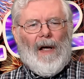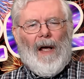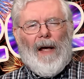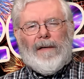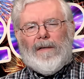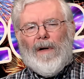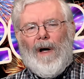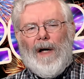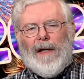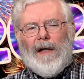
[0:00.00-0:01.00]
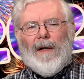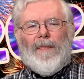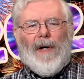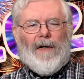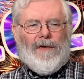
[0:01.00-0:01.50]
and talking
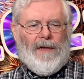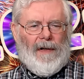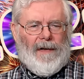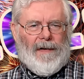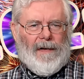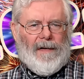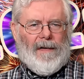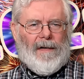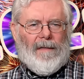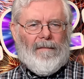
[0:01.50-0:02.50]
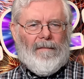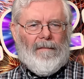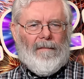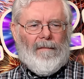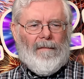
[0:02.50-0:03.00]
about Jesus,
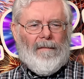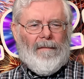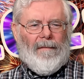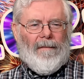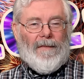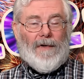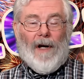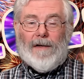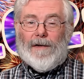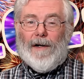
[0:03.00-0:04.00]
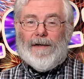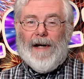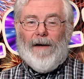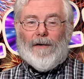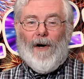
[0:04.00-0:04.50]
John starts
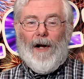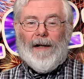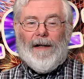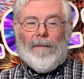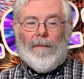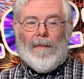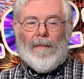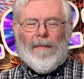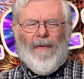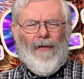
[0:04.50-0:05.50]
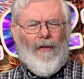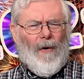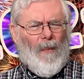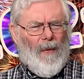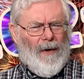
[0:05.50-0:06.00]
out calling him the
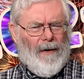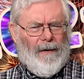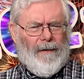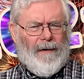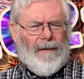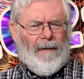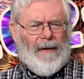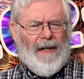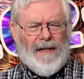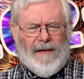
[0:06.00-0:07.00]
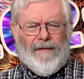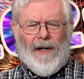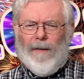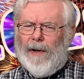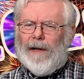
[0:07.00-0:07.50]
Word. That's a funny
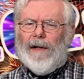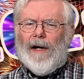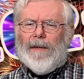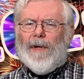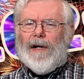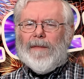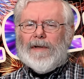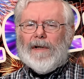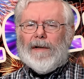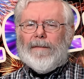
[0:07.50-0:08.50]
way to talk about him, isn't it?